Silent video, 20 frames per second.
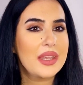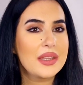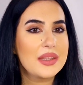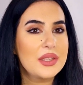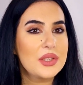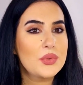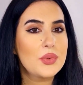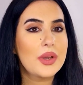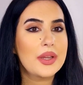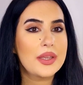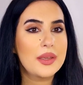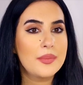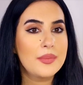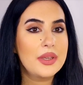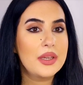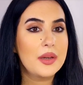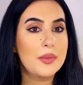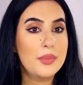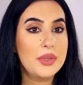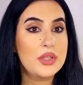This one can
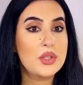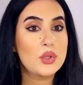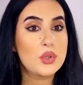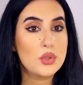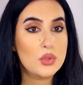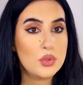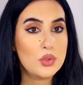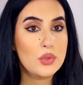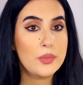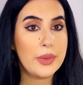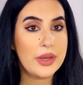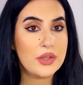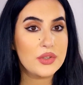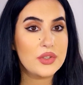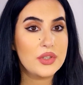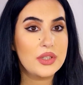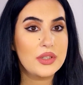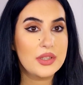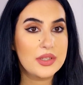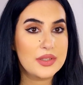be a bit too
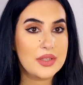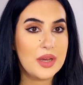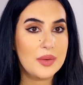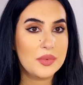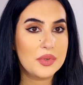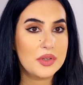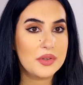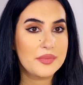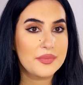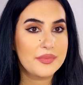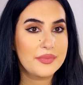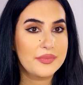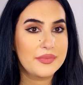much in the summer,